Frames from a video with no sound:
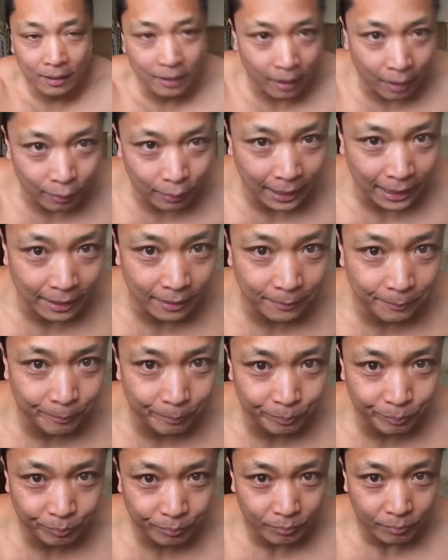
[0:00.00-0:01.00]
All right.
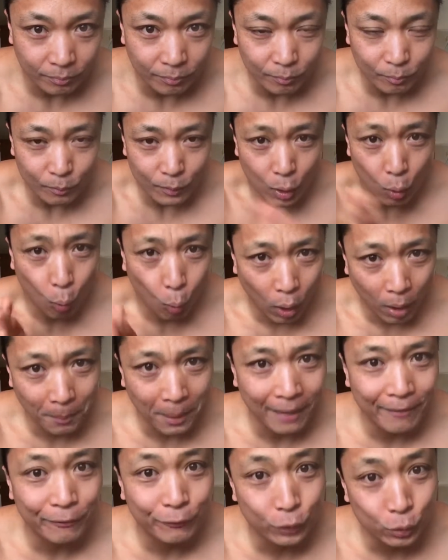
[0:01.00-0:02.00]
While
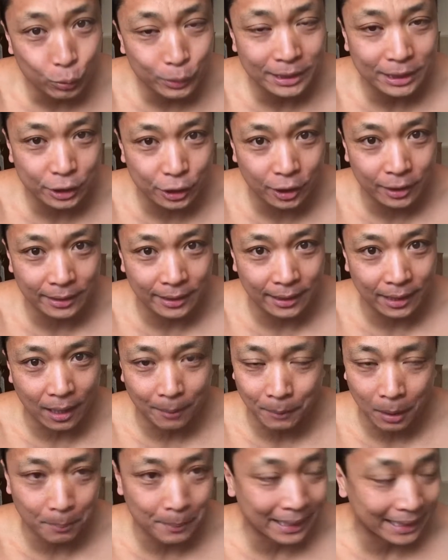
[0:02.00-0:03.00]
my food is cooking,
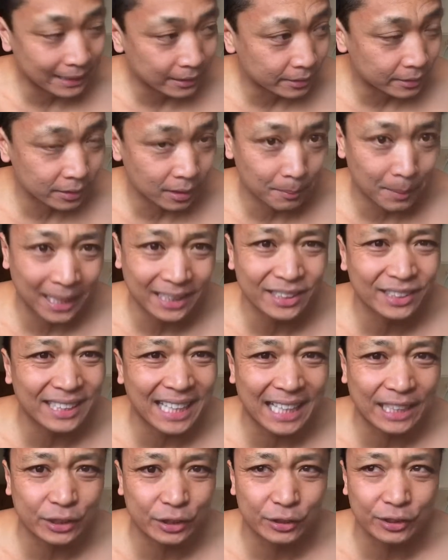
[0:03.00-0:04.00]
I'm not making this up. I just
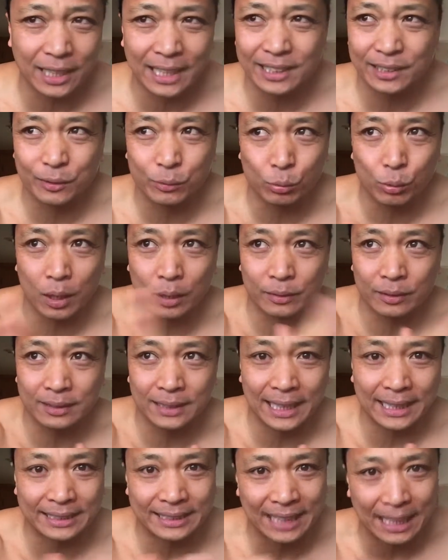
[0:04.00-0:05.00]
exercise throughout the
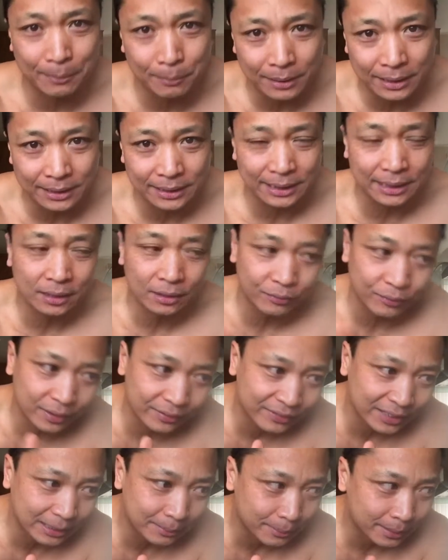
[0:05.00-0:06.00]
day, 10 minutes here,
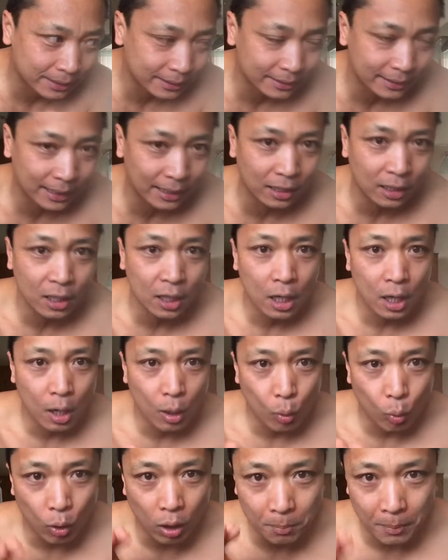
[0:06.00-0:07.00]
15 minutes there,
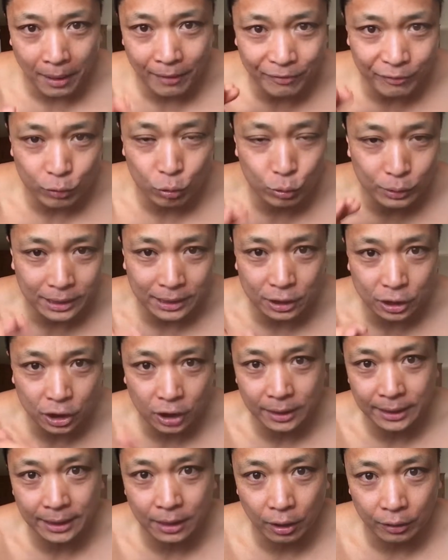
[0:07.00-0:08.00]
while my food is
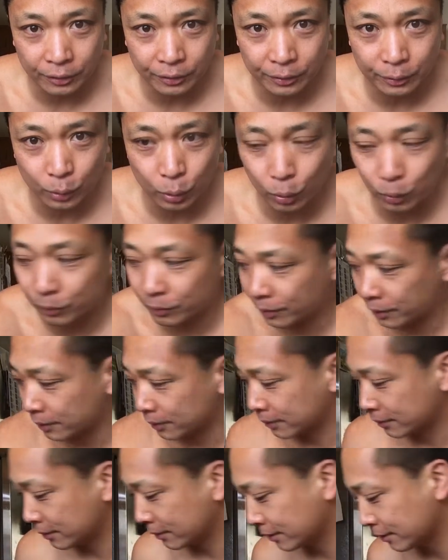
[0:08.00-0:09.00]
cooking on the stove.
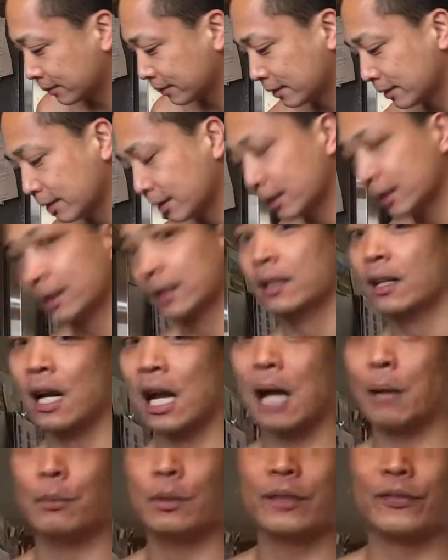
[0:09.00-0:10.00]

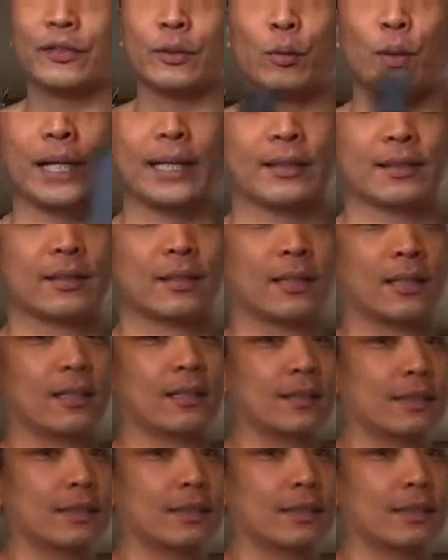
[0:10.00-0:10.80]
I'm lifting weights.